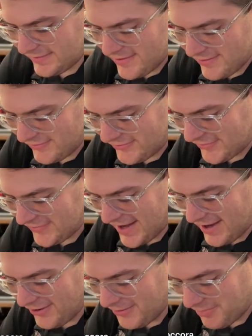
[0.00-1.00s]
It's just
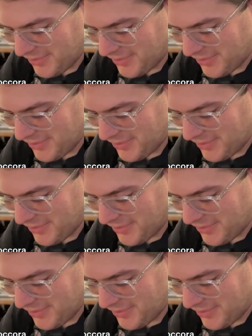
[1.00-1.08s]
tearing